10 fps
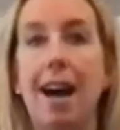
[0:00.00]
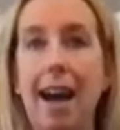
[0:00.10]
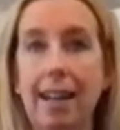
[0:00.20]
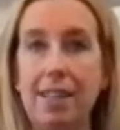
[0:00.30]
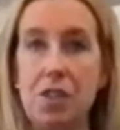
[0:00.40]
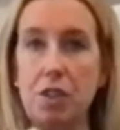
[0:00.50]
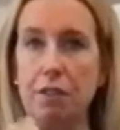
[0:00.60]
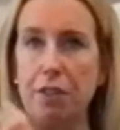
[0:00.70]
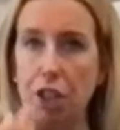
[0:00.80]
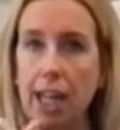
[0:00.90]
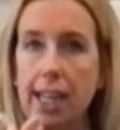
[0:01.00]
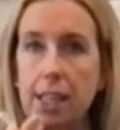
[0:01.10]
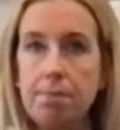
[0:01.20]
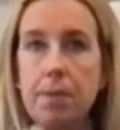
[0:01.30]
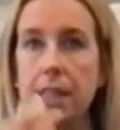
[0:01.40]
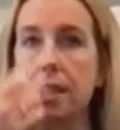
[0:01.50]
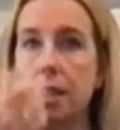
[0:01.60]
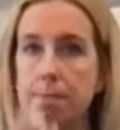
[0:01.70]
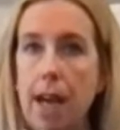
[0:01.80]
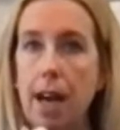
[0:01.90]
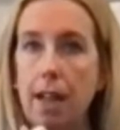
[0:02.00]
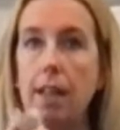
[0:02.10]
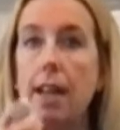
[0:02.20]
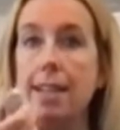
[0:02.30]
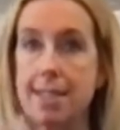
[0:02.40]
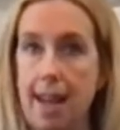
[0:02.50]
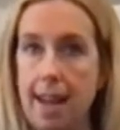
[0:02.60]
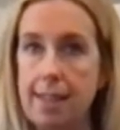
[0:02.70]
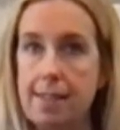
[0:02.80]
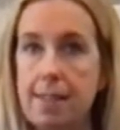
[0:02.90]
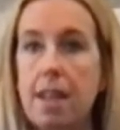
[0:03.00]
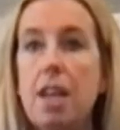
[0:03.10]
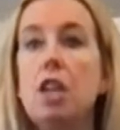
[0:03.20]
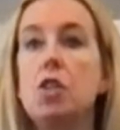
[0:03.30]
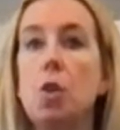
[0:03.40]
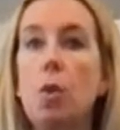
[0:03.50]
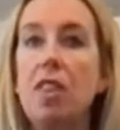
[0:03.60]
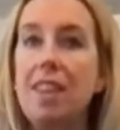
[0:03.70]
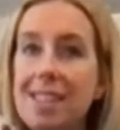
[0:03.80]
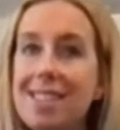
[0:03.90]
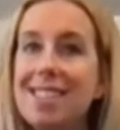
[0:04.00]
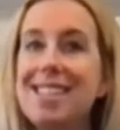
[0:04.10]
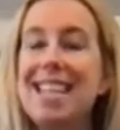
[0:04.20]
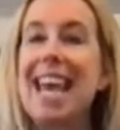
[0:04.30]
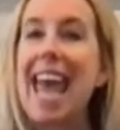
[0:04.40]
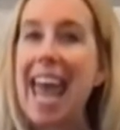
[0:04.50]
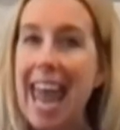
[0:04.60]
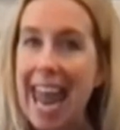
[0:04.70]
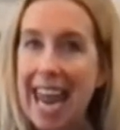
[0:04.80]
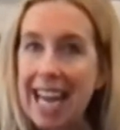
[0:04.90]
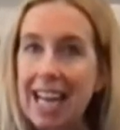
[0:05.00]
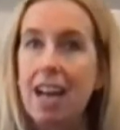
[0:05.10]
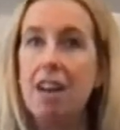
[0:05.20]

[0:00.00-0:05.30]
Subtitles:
highly sulfuric in smell and taste. So this is the egg